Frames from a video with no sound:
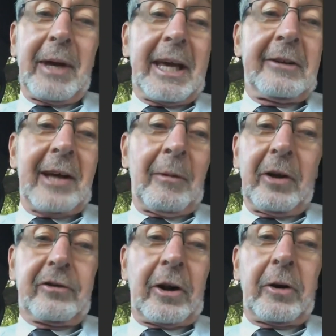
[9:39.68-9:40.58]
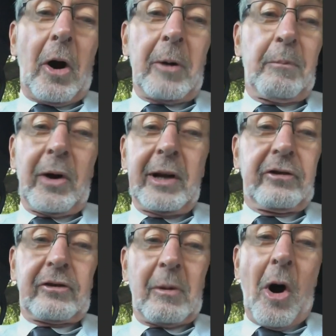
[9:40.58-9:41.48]
in demolition on Hart
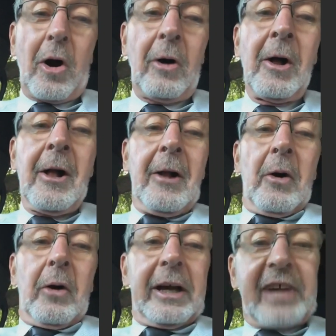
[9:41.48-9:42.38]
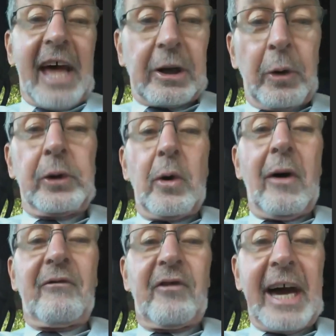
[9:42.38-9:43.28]
Bridge tomorrow? Is that going to
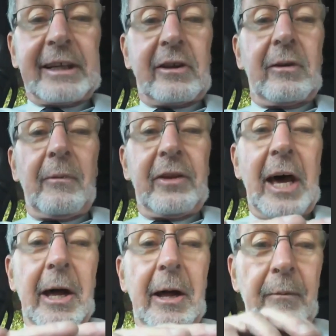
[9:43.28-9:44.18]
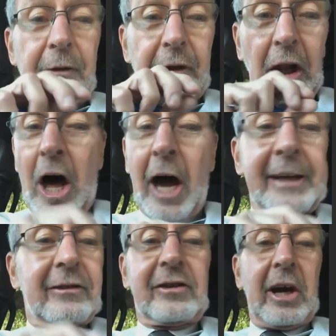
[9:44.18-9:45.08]
affect the
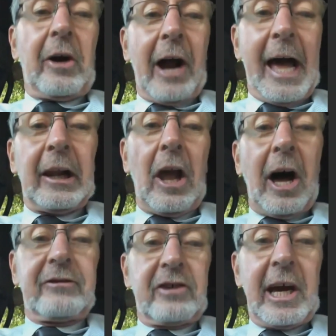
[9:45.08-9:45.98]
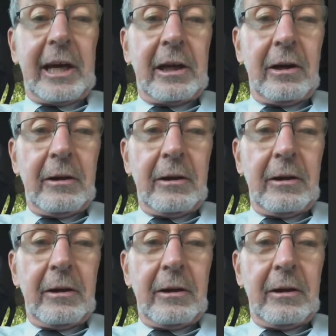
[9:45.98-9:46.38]
lines there at Lot J?